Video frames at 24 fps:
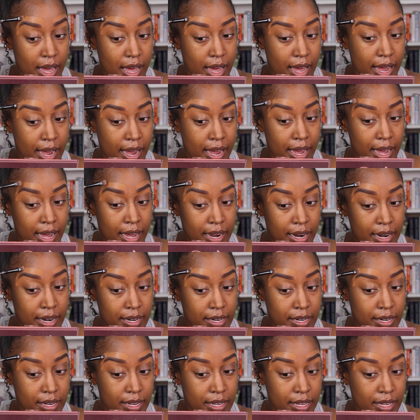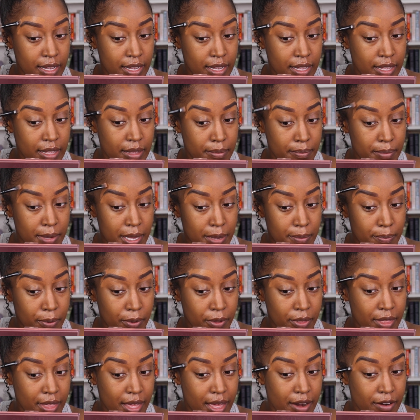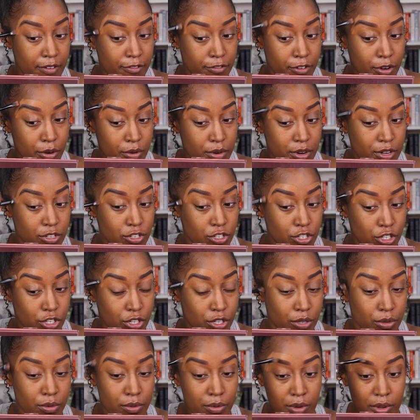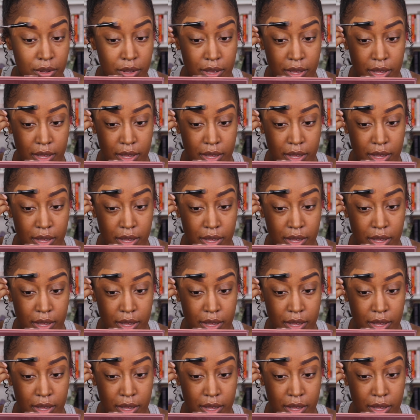and people then voted you,